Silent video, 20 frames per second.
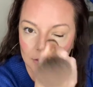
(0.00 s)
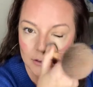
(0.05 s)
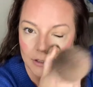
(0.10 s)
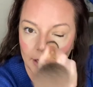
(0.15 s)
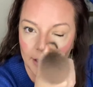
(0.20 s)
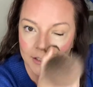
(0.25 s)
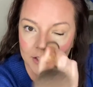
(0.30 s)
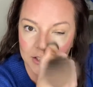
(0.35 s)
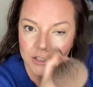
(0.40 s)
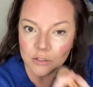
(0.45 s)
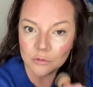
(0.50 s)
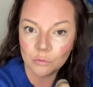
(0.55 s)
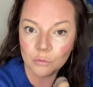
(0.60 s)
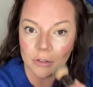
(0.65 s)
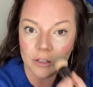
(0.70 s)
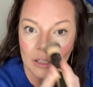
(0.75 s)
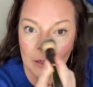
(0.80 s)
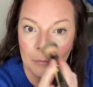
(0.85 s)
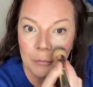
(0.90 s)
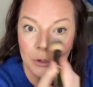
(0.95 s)
and just
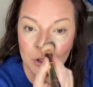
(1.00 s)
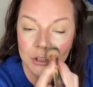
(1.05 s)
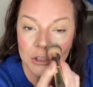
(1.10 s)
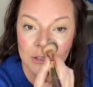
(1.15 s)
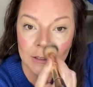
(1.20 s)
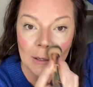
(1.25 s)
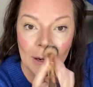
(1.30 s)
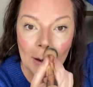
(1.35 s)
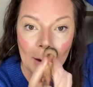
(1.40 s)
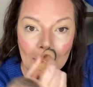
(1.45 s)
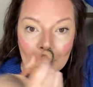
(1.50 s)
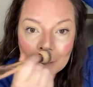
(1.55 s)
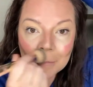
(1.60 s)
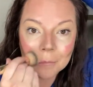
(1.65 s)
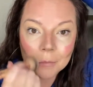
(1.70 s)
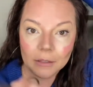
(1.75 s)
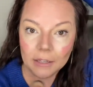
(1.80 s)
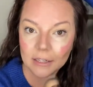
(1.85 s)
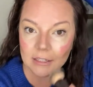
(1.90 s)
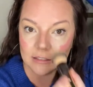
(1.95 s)
really pushing it in
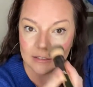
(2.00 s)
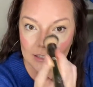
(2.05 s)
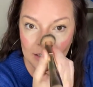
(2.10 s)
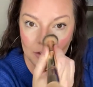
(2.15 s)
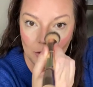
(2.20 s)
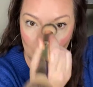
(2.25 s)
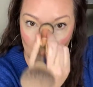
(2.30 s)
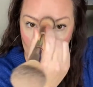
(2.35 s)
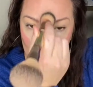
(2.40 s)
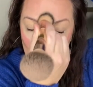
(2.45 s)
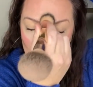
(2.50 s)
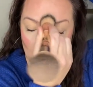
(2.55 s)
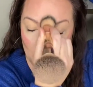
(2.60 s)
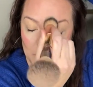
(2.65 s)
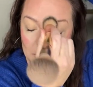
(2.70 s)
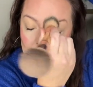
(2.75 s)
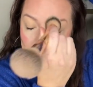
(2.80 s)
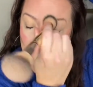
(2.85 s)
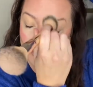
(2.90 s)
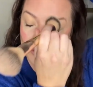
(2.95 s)
place. I don't want to
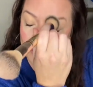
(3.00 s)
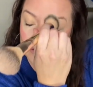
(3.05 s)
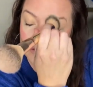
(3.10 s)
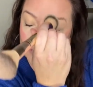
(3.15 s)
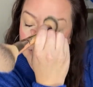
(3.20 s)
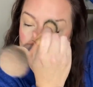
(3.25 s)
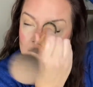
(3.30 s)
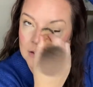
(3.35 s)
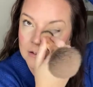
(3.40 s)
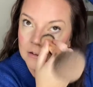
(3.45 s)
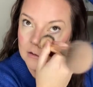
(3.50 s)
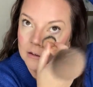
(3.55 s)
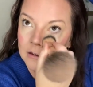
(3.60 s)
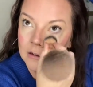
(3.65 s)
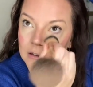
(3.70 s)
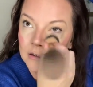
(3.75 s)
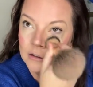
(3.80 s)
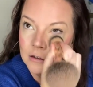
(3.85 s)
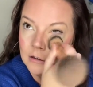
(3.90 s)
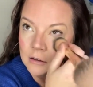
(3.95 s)
move
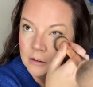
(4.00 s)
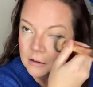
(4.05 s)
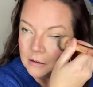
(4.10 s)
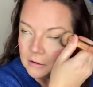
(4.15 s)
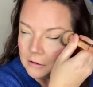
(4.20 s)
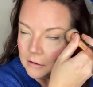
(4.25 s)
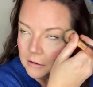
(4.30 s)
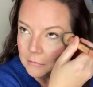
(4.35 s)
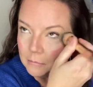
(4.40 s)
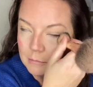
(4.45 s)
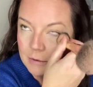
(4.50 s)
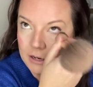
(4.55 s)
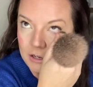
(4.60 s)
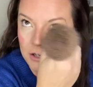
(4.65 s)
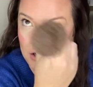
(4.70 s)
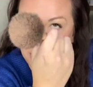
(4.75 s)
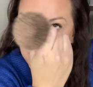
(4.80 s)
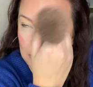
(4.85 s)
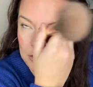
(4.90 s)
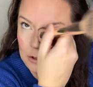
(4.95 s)
my
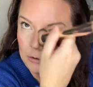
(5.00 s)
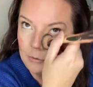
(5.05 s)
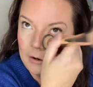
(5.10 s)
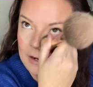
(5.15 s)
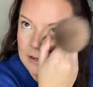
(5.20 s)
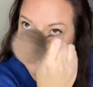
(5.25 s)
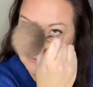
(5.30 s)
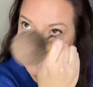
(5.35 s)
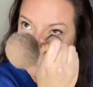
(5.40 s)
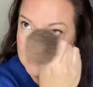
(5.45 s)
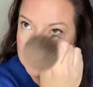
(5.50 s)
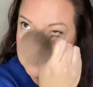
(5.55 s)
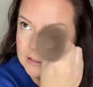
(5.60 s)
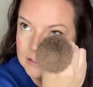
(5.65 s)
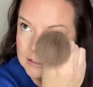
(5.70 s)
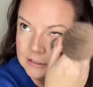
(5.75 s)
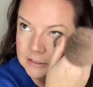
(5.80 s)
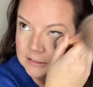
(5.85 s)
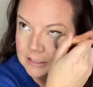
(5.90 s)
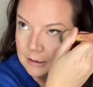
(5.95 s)
color around.
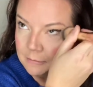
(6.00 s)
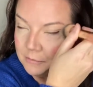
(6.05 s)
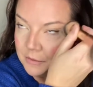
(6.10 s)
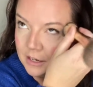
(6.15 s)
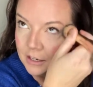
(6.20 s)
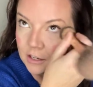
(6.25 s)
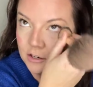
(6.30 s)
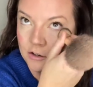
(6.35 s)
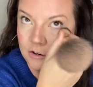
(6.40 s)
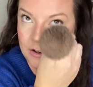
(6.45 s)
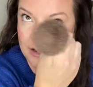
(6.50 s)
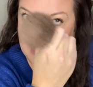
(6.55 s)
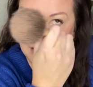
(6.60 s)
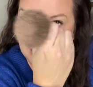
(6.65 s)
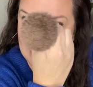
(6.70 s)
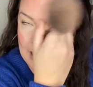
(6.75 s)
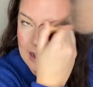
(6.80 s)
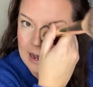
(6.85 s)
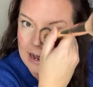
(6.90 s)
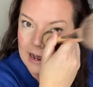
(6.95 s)
Same thing underneath
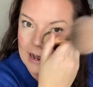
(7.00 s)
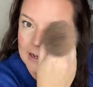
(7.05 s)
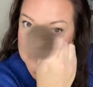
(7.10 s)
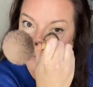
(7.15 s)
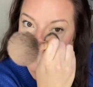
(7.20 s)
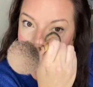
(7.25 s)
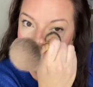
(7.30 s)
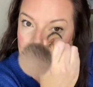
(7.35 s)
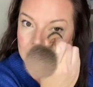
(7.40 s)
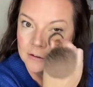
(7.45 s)
the eyes.